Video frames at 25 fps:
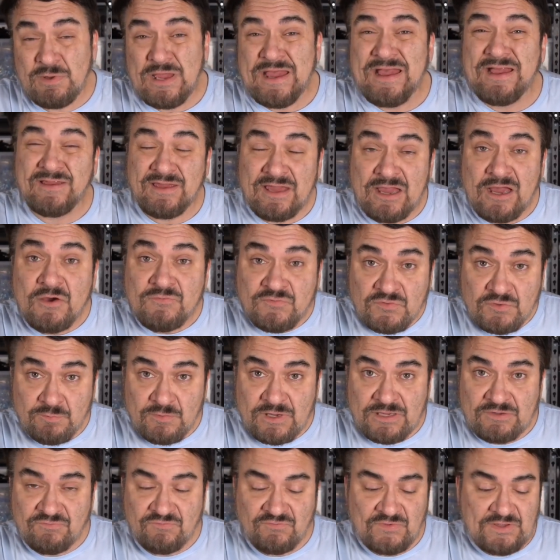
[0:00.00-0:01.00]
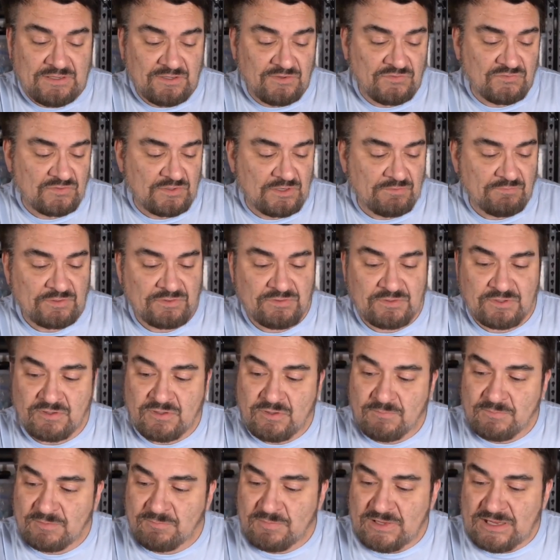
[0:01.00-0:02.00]
back after my fees and everything
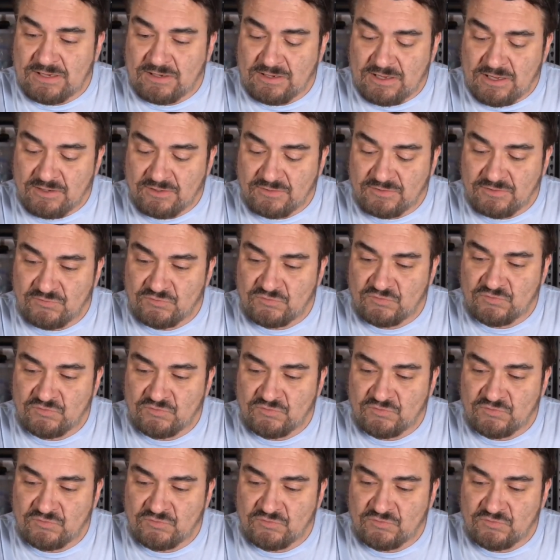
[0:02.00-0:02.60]
coming back out of